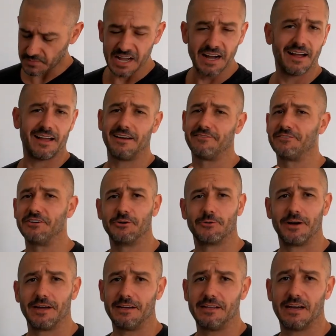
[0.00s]
I have
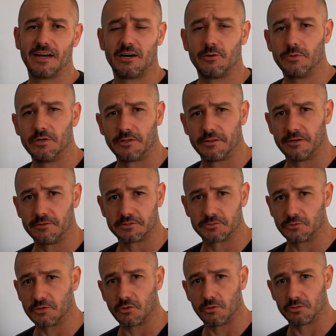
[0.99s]
no idea how well those
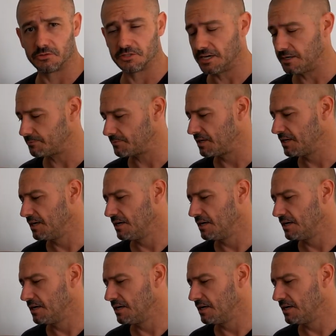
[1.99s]
would hold up.